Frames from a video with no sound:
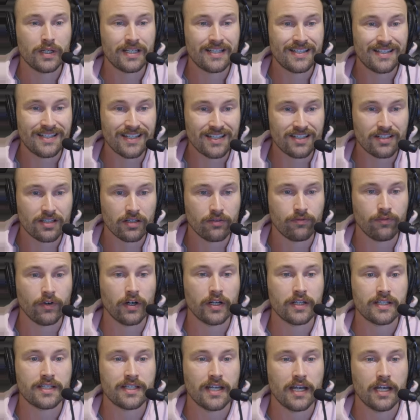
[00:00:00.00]
a
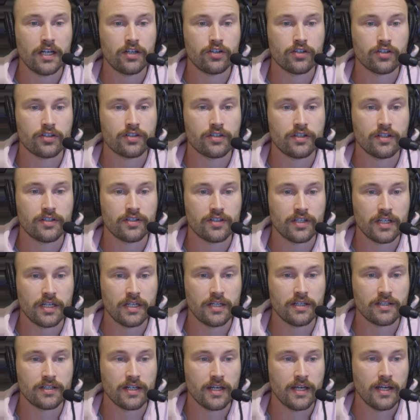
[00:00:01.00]
disadvantageous
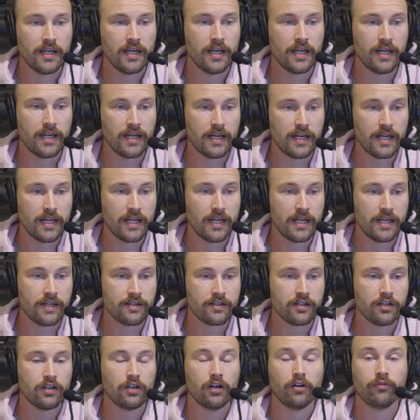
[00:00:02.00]
disease in need
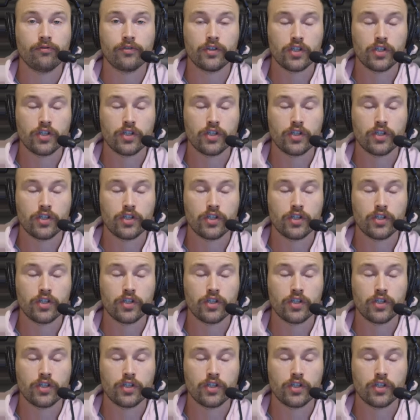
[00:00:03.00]
of